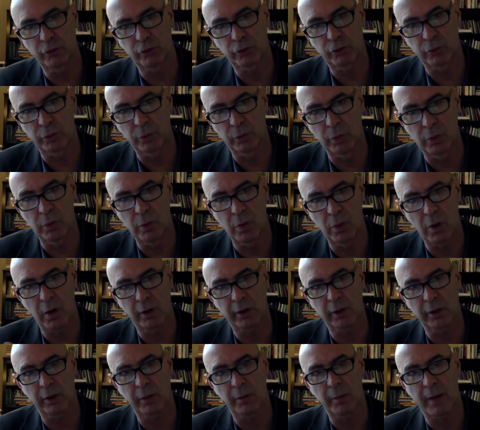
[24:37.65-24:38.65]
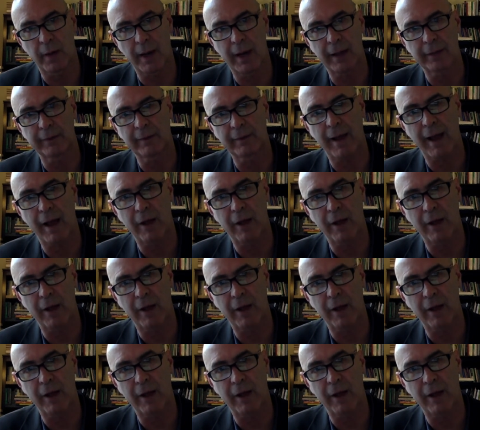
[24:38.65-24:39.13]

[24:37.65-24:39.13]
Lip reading: true or correct